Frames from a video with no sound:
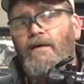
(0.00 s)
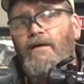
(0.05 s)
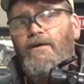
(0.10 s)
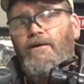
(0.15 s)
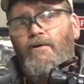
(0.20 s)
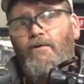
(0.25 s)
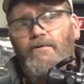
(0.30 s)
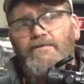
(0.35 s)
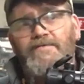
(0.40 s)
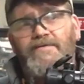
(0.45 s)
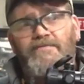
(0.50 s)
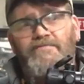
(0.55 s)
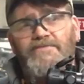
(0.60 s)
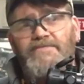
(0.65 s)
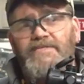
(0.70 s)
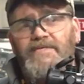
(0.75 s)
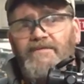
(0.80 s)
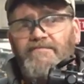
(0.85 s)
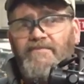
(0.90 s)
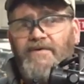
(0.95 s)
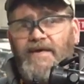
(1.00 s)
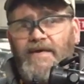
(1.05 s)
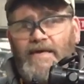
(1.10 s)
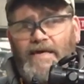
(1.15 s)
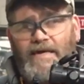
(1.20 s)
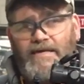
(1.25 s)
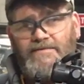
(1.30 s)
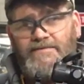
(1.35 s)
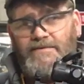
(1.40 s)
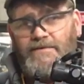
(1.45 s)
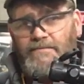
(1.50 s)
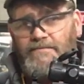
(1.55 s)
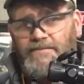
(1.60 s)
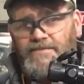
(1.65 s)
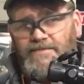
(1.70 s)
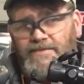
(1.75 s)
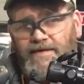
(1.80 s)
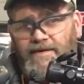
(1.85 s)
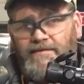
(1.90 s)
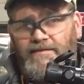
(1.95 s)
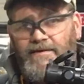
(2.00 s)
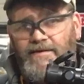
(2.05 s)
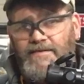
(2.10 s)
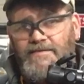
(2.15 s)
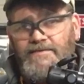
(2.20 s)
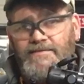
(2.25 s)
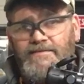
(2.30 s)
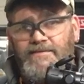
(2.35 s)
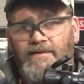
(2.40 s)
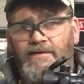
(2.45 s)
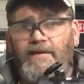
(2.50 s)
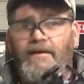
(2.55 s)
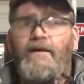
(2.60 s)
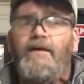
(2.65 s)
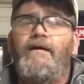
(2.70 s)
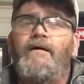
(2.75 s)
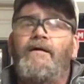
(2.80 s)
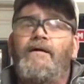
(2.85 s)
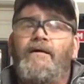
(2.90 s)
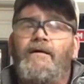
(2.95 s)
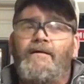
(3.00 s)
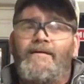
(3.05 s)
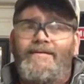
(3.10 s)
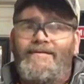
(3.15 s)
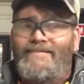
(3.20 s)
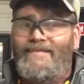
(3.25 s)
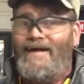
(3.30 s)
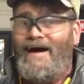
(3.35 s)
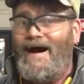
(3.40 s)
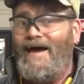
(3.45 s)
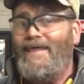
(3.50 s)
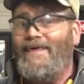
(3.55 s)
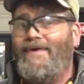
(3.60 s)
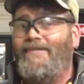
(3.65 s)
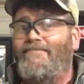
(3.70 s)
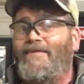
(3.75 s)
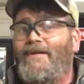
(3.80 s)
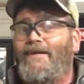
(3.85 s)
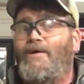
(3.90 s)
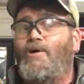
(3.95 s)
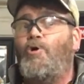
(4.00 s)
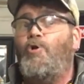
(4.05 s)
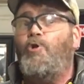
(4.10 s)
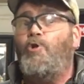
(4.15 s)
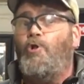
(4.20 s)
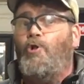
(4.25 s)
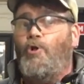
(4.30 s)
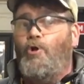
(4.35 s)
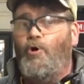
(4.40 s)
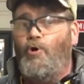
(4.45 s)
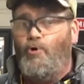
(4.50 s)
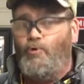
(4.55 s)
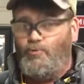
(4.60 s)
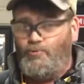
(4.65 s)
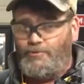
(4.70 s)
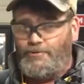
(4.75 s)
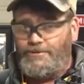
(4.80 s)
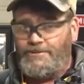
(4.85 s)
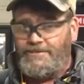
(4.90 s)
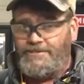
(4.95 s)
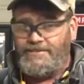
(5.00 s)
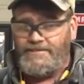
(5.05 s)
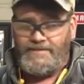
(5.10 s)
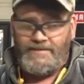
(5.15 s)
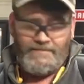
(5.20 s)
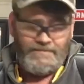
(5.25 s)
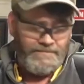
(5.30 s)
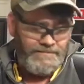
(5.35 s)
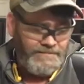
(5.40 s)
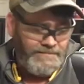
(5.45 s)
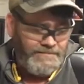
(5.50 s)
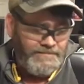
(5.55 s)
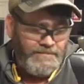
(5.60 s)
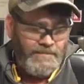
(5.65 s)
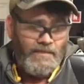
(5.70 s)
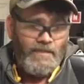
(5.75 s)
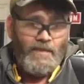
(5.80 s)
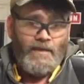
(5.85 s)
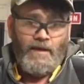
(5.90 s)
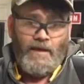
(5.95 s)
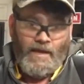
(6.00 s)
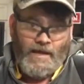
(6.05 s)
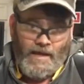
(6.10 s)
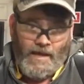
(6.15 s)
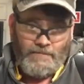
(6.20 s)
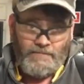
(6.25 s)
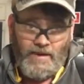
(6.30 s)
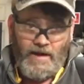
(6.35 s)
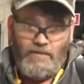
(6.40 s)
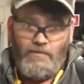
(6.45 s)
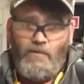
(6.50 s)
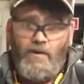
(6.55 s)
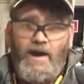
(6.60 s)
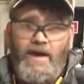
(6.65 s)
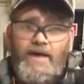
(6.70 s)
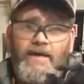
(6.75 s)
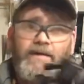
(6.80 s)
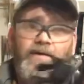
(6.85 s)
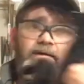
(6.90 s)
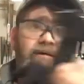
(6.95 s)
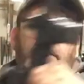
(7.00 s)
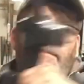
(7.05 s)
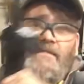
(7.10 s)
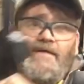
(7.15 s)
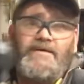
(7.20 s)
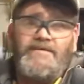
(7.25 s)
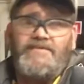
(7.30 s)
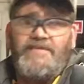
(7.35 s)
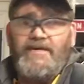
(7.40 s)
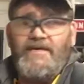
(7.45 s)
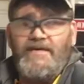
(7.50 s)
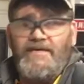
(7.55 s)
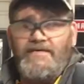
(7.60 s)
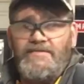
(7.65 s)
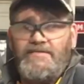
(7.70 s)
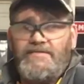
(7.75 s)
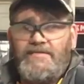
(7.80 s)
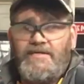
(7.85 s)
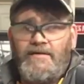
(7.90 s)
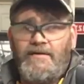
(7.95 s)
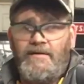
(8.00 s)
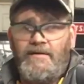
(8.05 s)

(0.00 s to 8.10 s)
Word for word: No one's ever seen cast numbers like this. Not even close. And by the way, this is